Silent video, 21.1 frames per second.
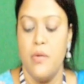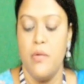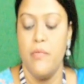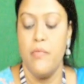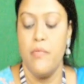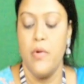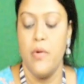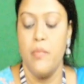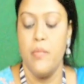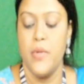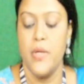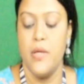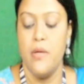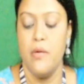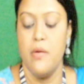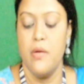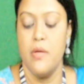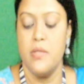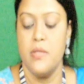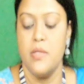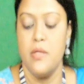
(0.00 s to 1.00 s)
from
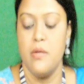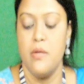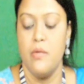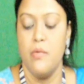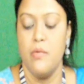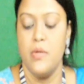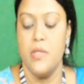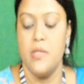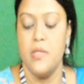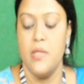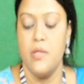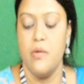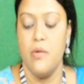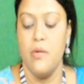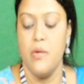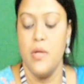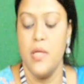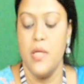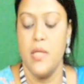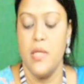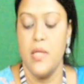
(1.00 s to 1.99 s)
0 with 0
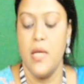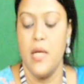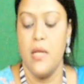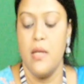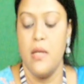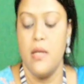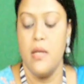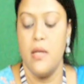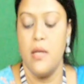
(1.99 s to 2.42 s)
it can